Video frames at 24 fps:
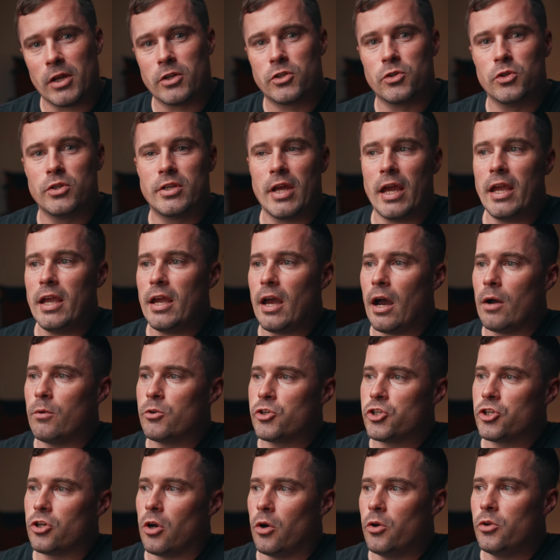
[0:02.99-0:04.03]
Today I will
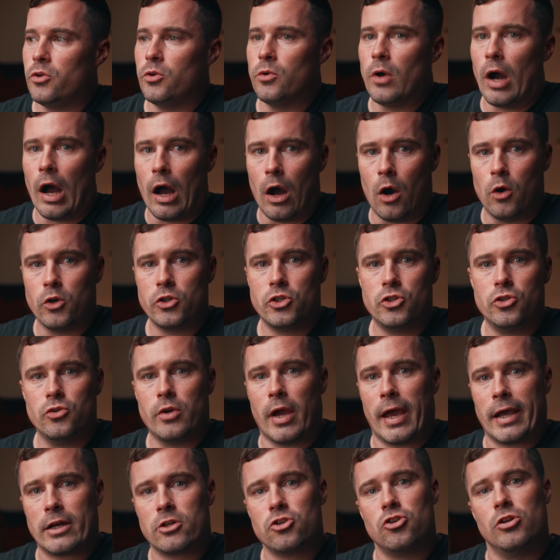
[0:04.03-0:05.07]
show you how to
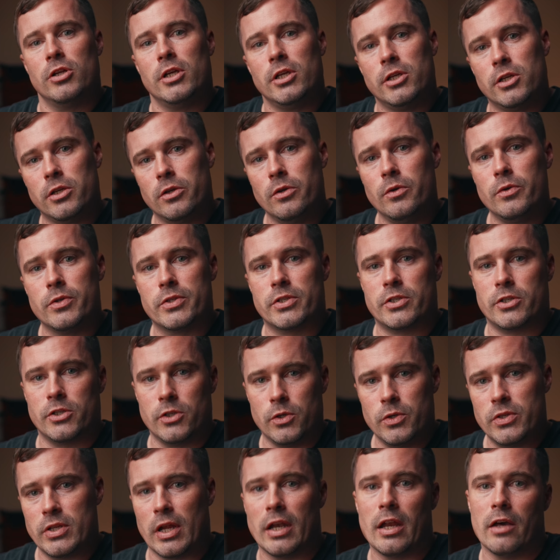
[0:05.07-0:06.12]
actually use
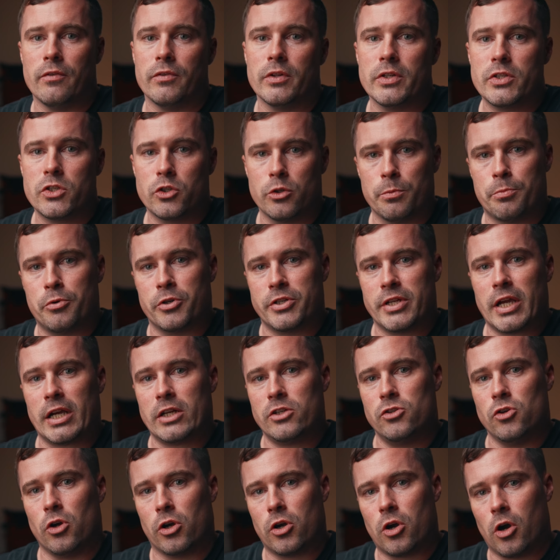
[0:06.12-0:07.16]
user levels to
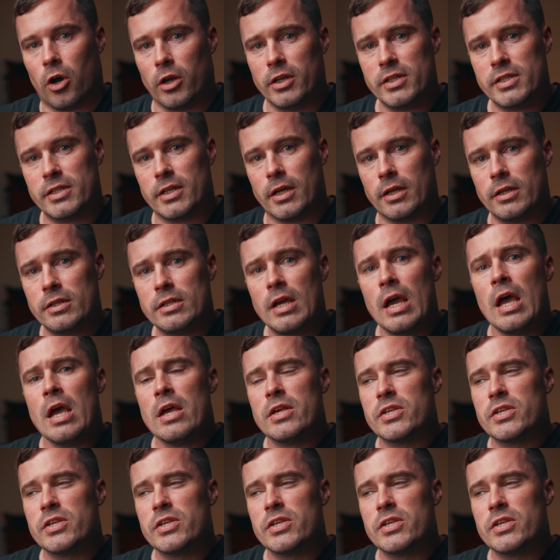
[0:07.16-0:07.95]
protect your content.